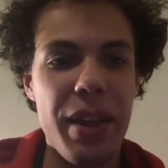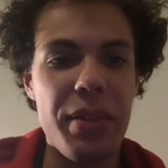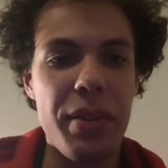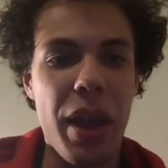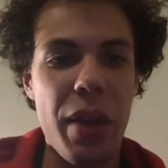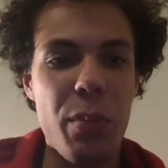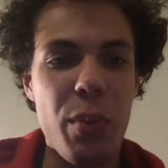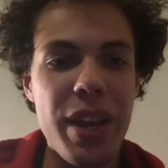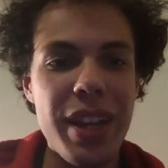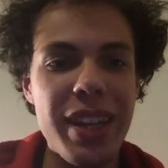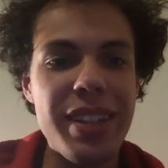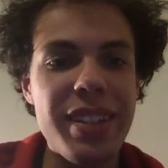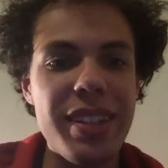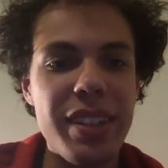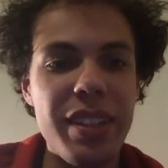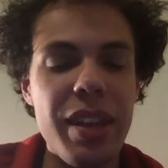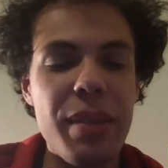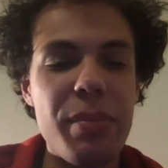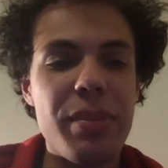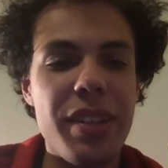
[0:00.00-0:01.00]
I wait
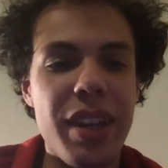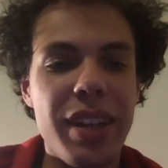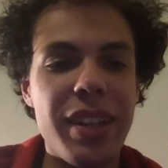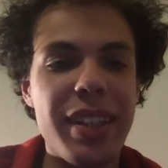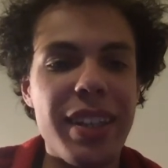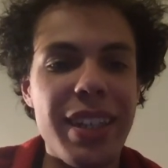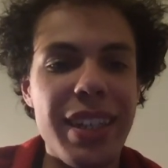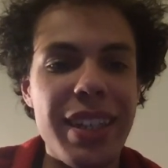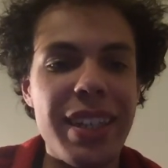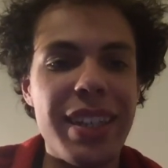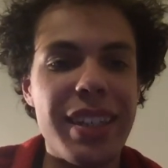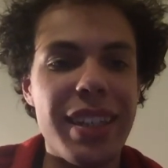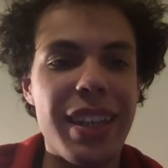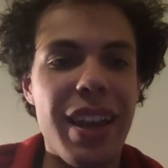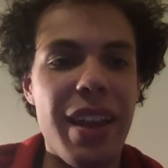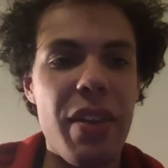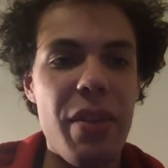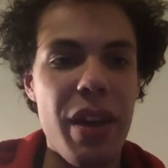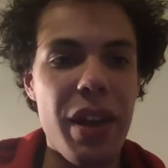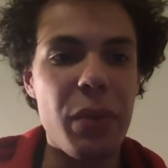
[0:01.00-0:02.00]
until I'm done eating
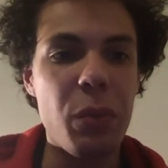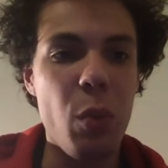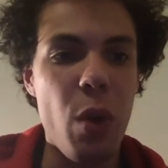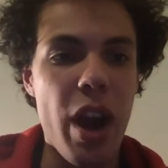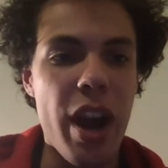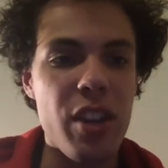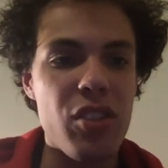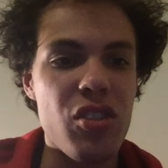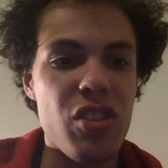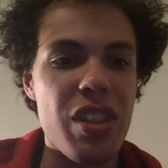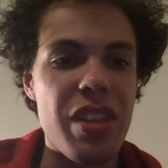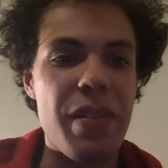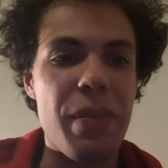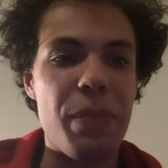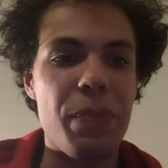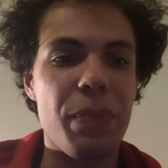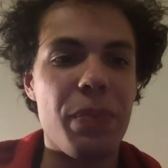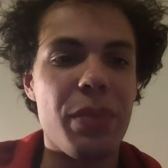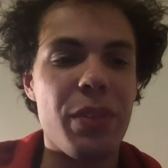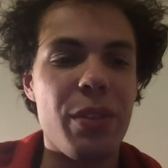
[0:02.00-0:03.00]
and then wash
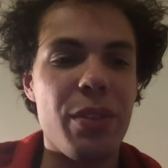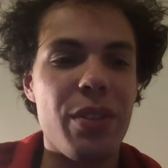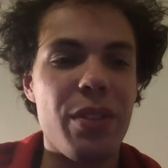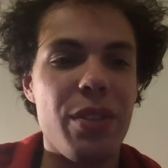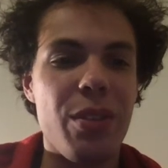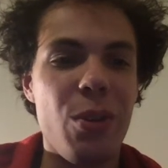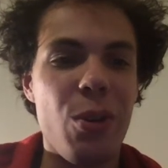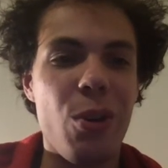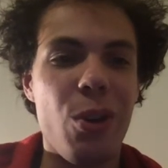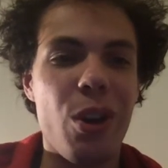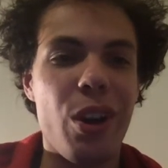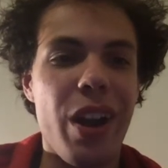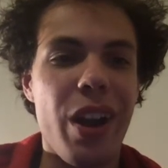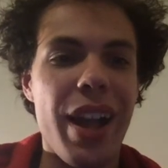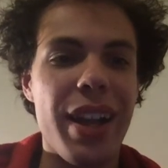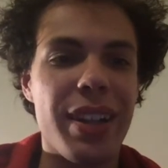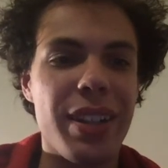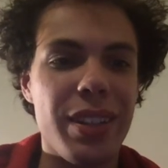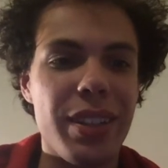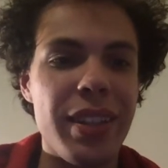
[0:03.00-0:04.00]
them, or
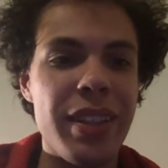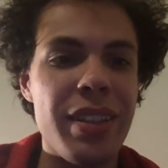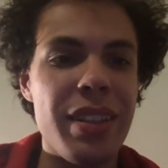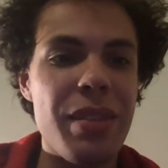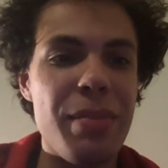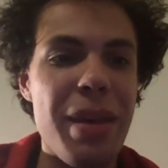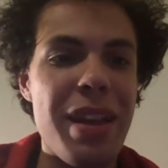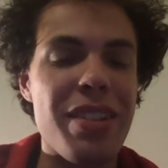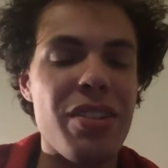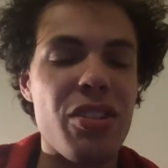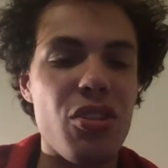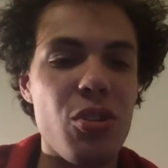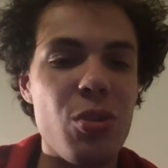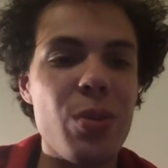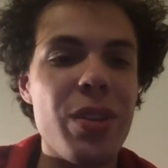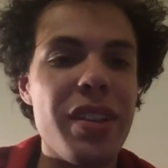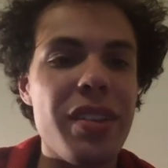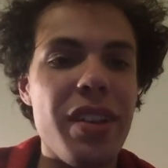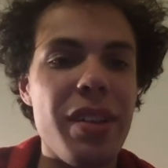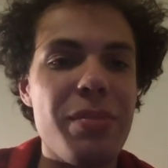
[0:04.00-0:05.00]
I clean them as
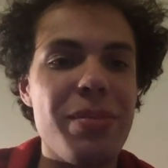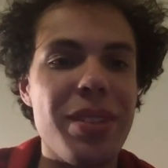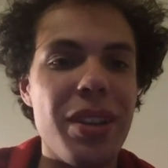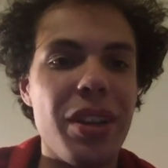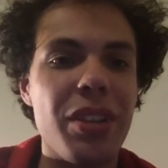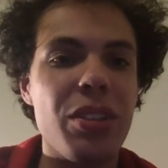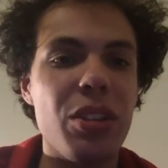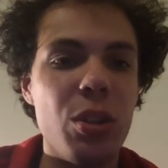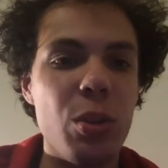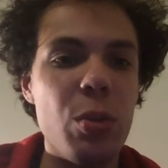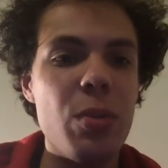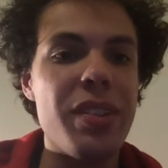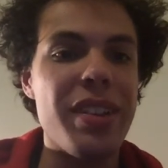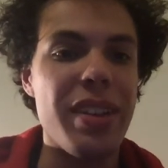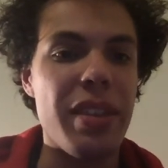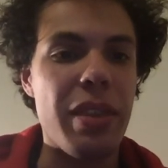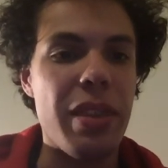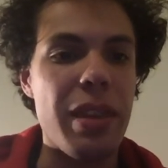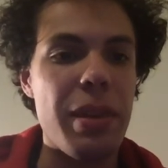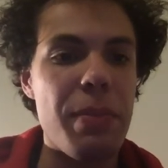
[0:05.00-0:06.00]
soon as I'm done using
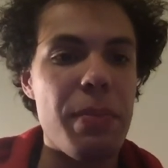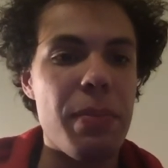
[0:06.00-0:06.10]
them.